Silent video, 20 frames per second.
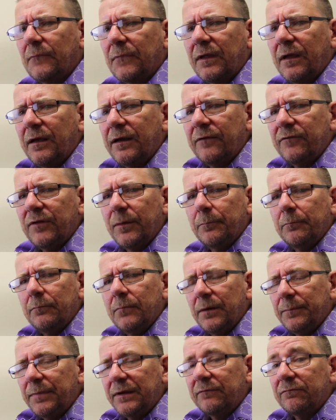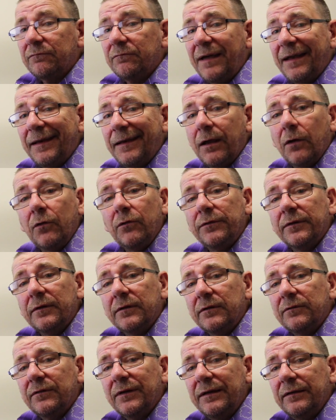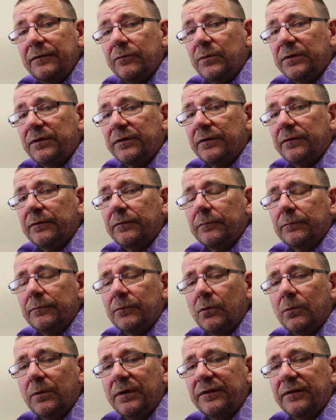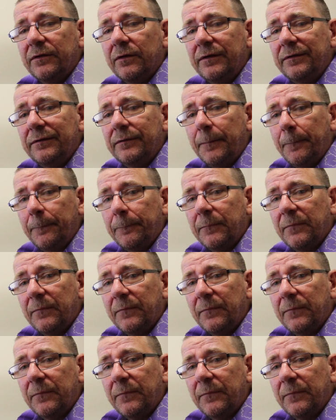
Don't have my big fat nose in your face, which is always nice,